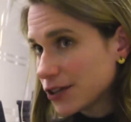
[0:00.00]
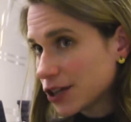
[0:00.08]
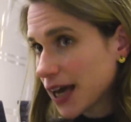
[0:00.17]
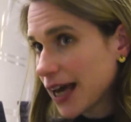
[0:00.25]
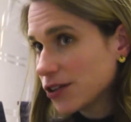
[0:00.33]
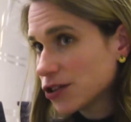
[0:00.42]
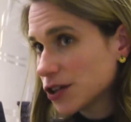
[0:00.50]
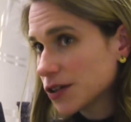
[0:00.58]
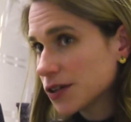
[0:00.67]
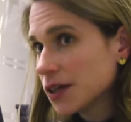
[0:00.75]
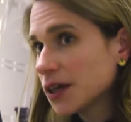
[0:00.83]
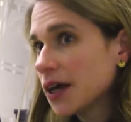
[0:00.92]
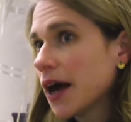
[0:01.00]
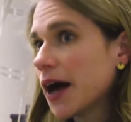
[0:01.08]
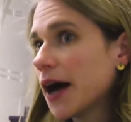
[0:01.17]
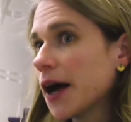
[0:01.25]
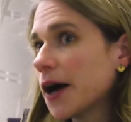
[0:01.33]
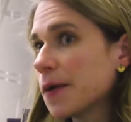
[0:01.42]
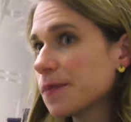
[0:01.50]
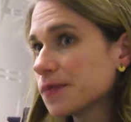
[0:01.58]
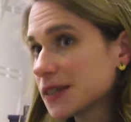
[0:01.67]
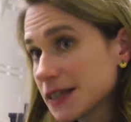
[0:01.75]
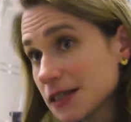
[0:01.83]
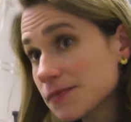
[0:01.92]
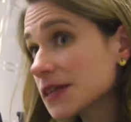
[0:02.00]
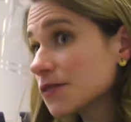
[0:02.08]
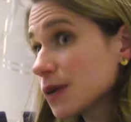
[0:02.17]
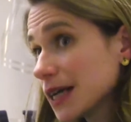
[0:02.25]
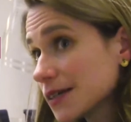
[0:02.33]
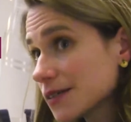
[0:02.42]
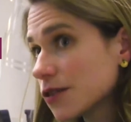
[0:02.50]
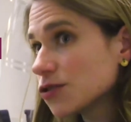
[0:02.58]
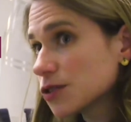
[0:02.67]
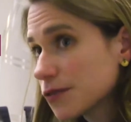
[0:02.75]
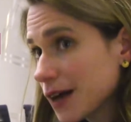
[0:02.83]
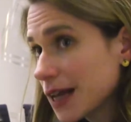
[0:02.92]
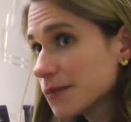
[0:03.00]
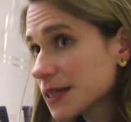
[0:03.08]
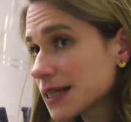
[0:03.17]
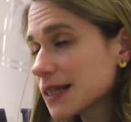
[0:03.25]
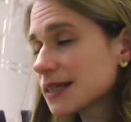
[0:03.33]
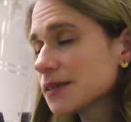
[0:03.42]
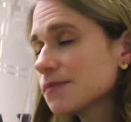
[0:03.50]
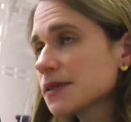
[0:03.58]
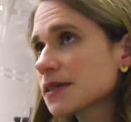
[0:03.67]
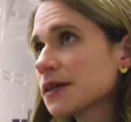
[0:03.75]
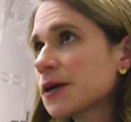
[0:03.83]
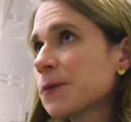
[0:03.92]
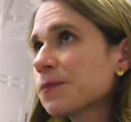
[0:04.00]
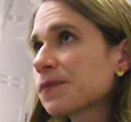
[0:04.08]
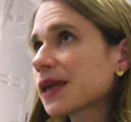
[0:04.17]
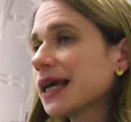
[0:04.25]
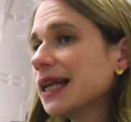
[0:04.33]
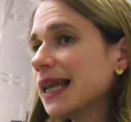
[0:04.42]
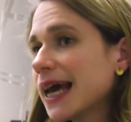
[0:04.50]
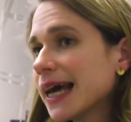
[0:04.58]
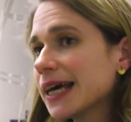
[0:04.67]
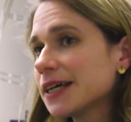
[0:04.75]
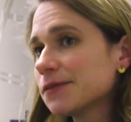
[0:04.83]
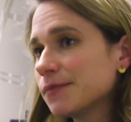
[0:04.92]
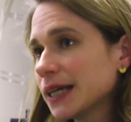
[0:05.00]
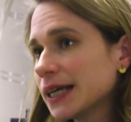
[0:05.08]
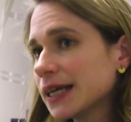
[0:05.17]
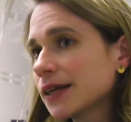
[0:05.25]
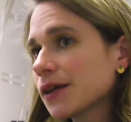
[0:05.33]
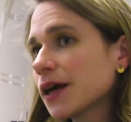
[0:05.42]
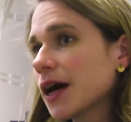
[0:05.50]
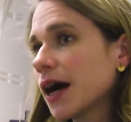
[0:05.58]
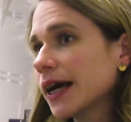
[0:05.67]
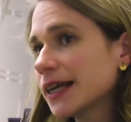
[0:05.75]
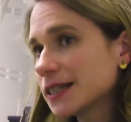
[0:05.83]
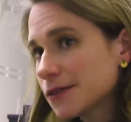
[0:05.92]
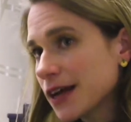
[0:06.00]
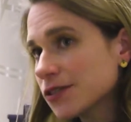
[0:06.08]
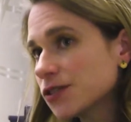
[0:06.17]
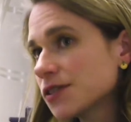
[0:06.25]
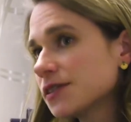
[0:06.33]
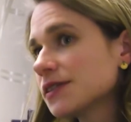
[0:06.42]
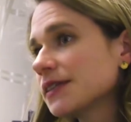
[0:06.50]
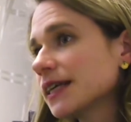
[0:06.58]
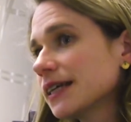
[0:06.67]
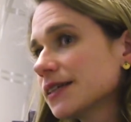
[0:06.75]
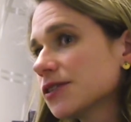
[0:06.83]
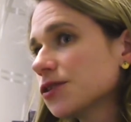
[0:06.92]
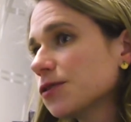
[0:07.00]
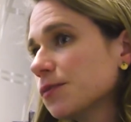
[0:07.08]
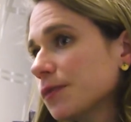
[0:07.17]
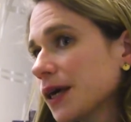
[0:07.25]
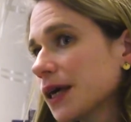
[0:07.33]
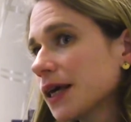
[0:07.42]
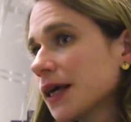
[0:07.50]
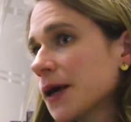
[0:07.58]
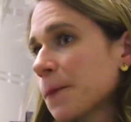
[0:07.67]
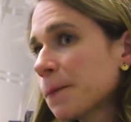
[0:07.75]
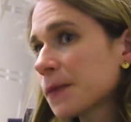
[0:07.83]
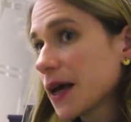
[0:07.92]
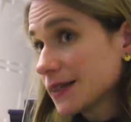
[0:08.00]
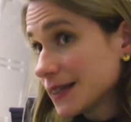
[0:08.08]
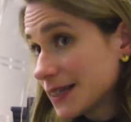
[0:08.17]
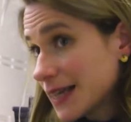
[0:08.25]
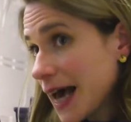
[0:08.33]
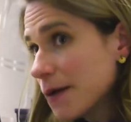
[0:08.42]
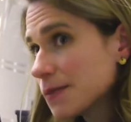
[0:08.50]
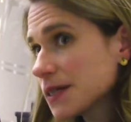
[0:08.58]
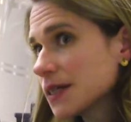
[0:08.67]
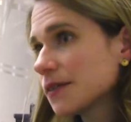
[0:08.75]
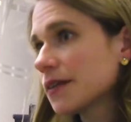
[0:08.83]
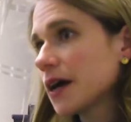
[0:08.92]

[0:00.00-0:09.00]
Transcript: education systems as well as social development systems. Layered meaning interventions need to be stepped